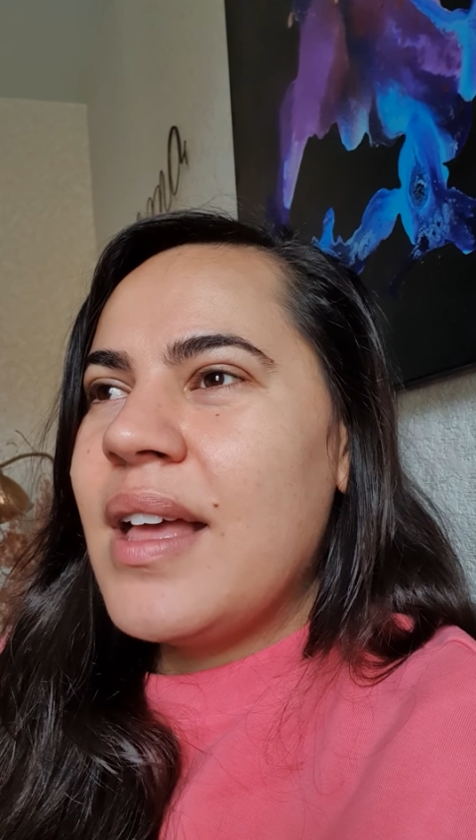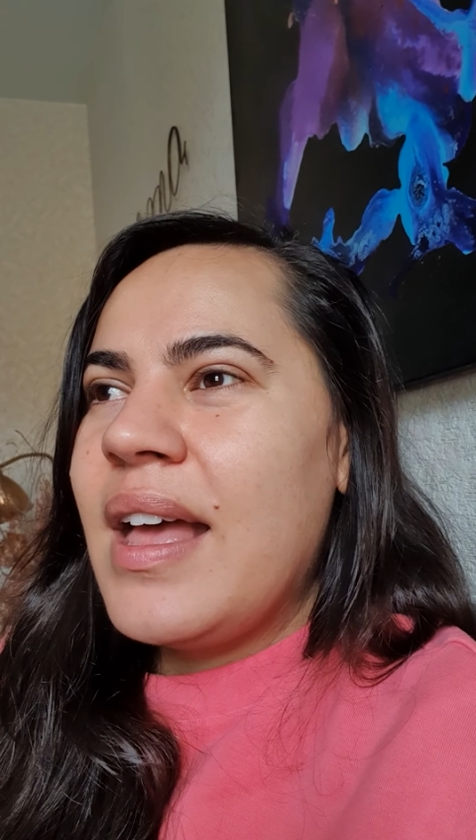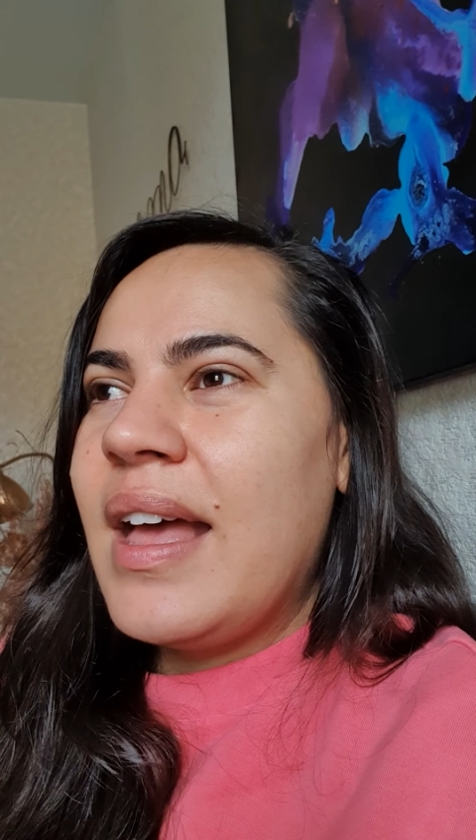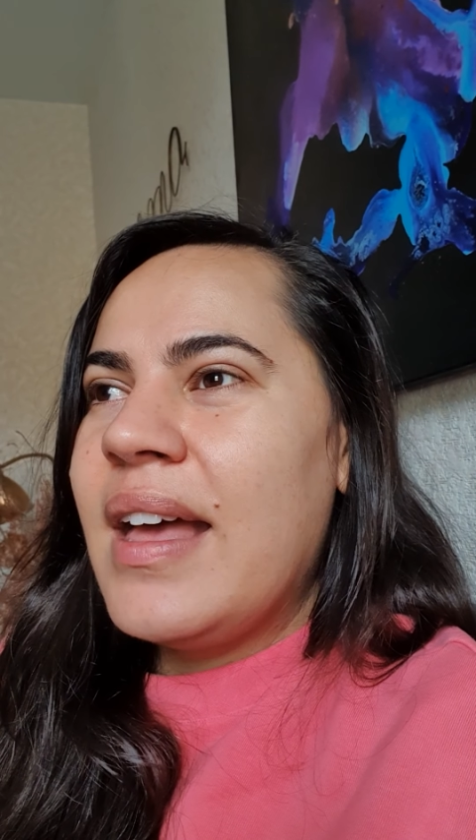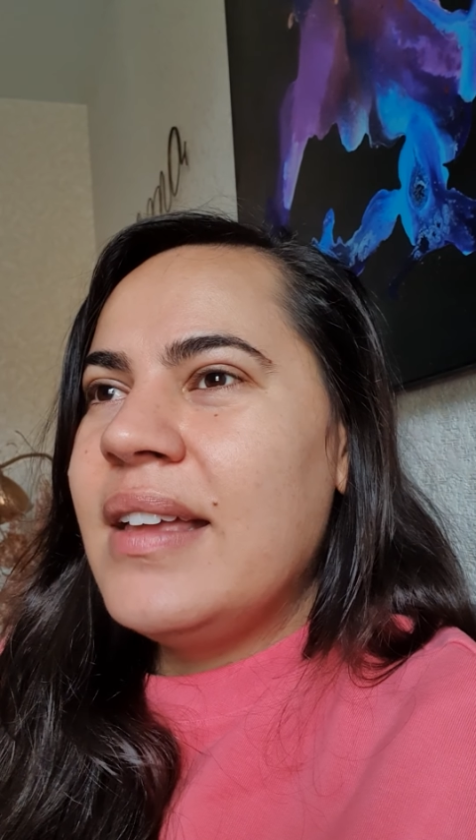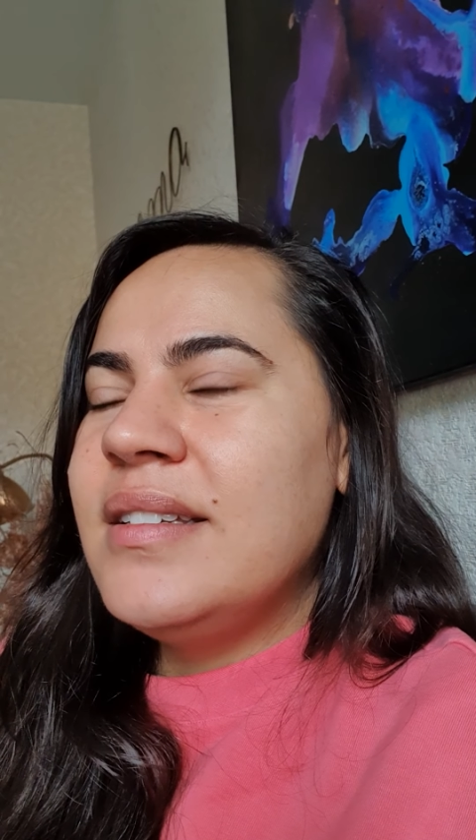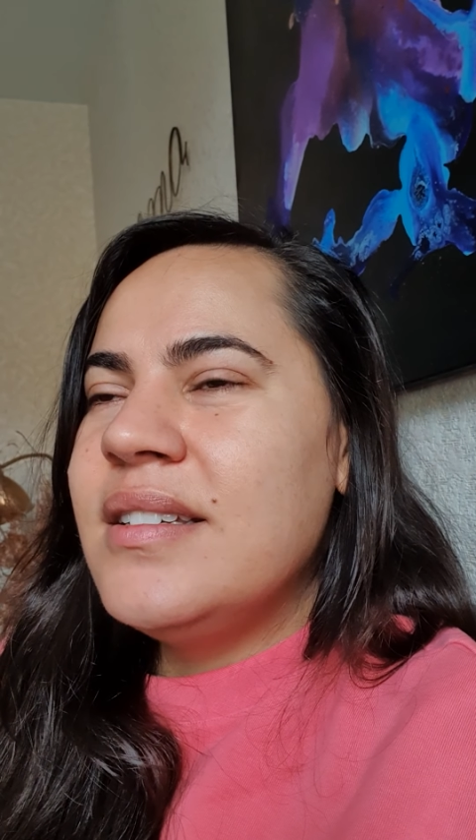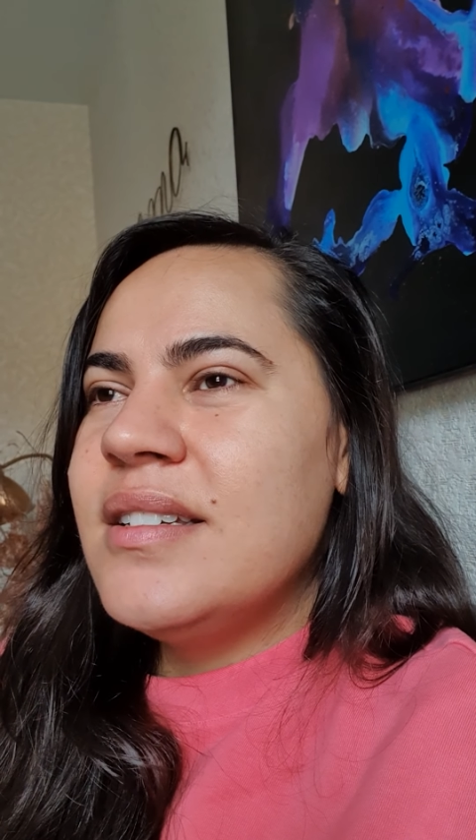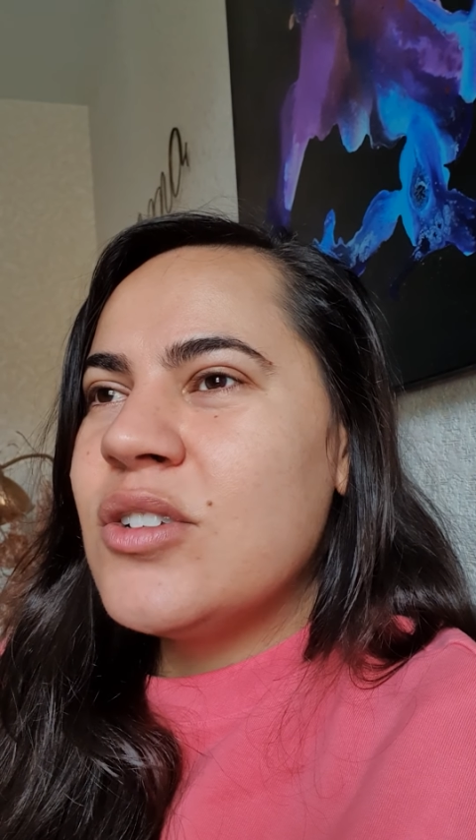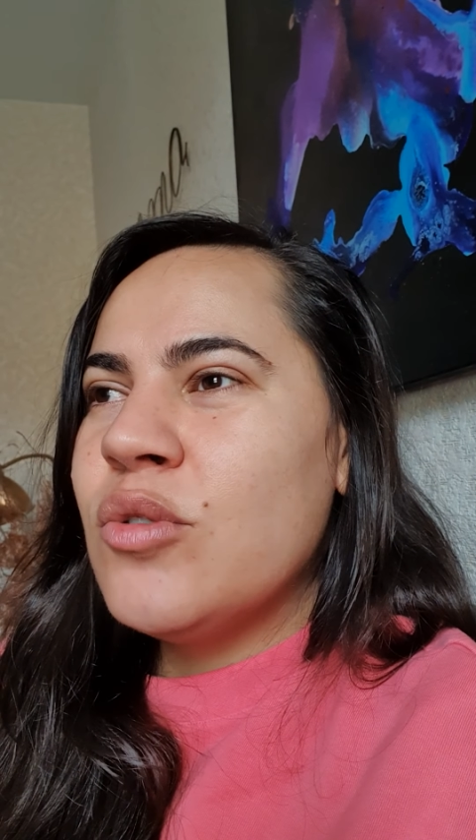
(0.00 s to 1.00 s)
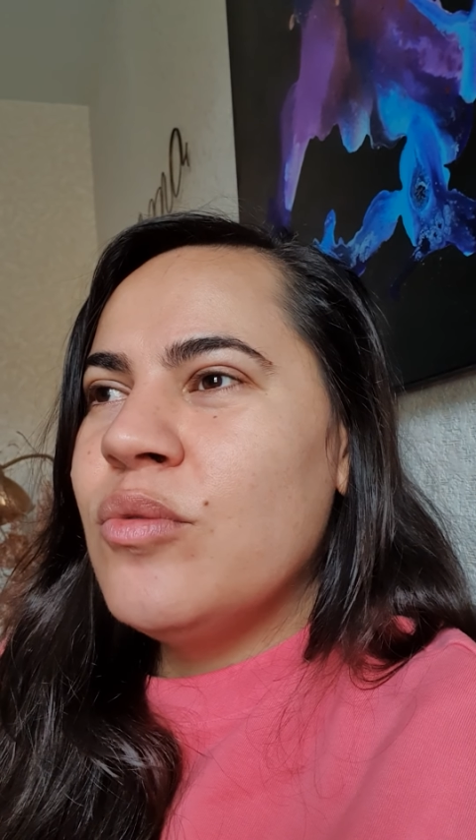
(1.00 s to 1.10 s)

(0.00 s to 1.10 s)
and